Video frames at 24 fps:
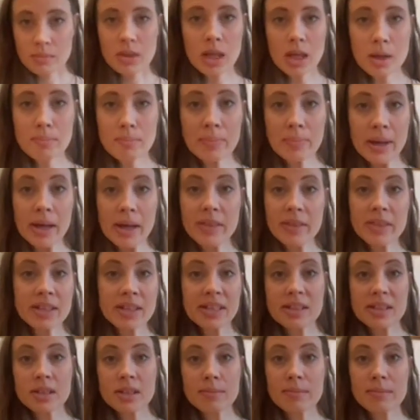But this
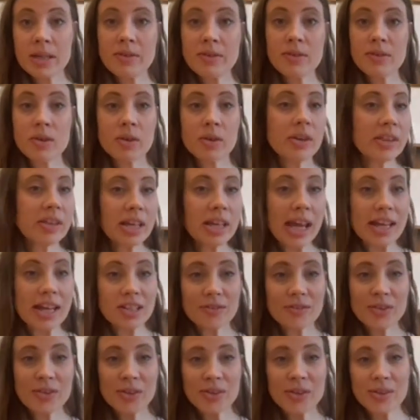is if you're at the end
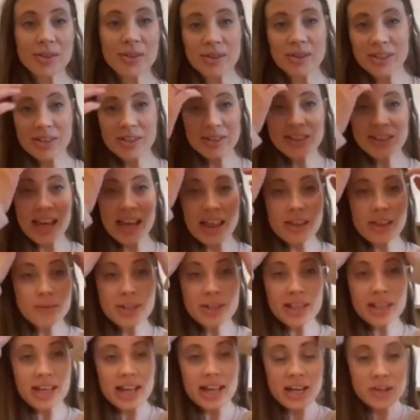of your tether
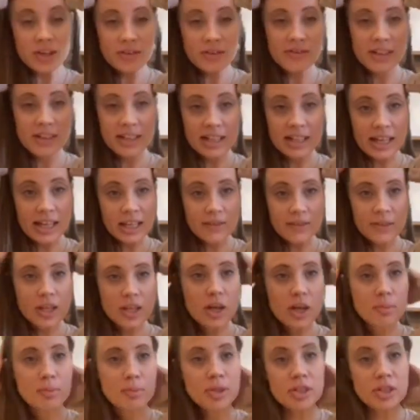with it and you're feeling like giving
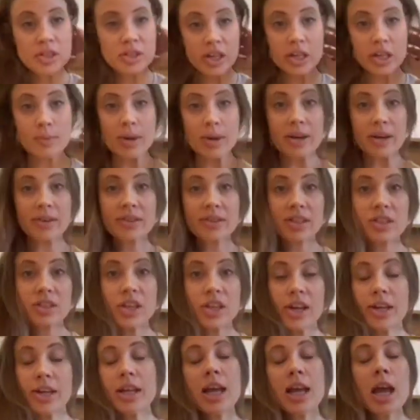up and you don't know where else to
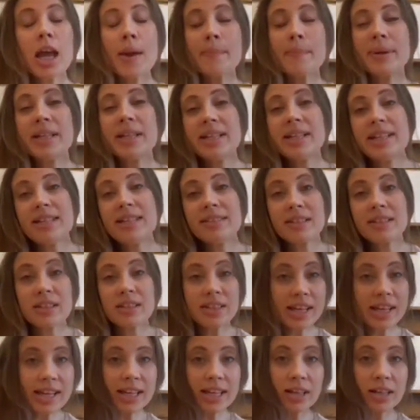turn, please
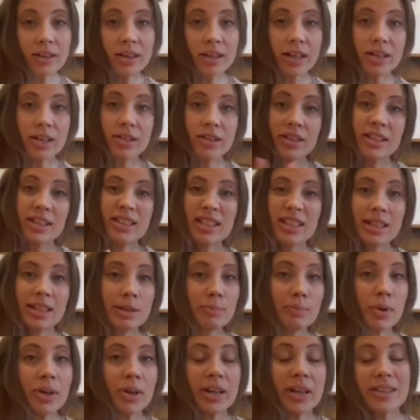take a look at a statistics
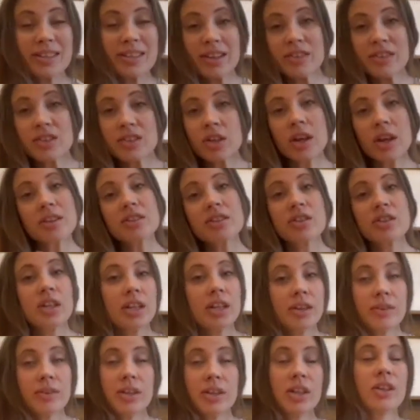book. It's going to cost
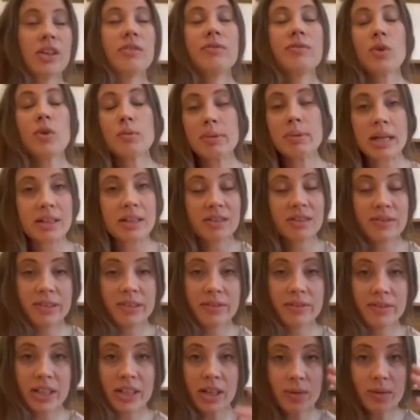you,
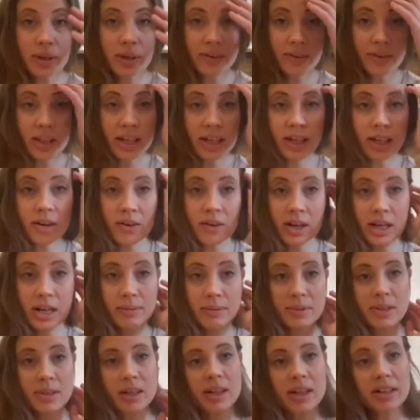£4.50 or whatever they are on
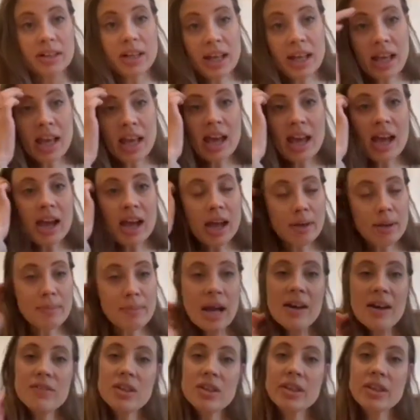Amazon.
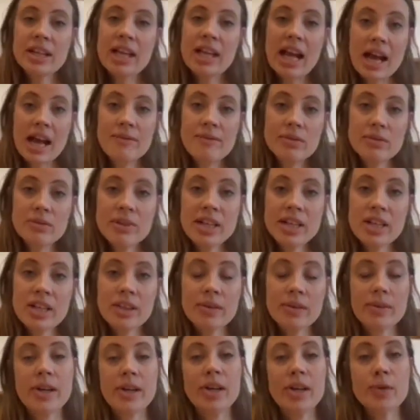Have a look at it, have a read
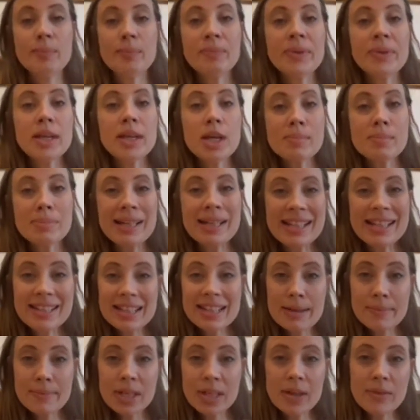through. Please
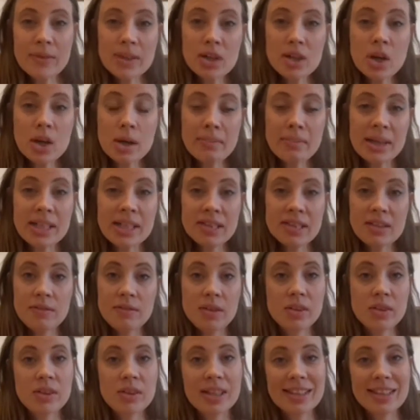let me know in the comments if
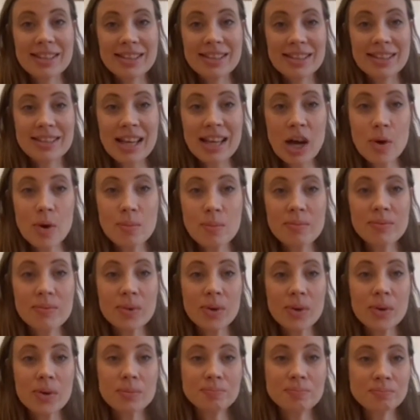you think this is
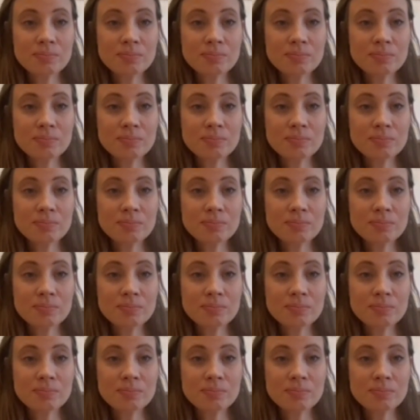helpful.